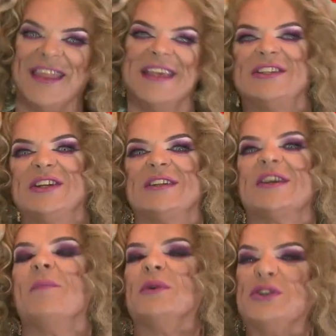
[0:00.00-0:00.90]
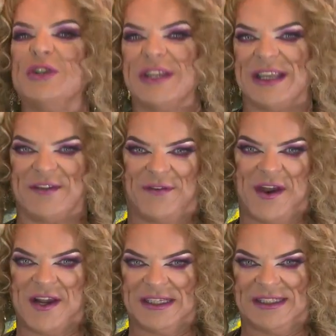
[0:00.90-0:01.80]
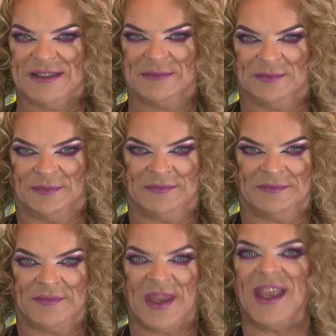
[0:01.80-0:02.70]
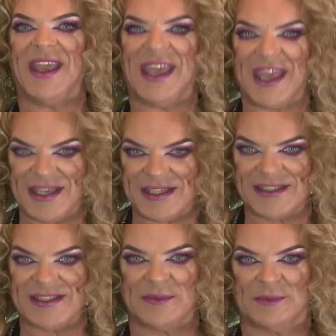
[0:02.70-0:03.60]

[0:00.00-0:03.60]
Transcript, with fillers: this year's Opportunity Frocks is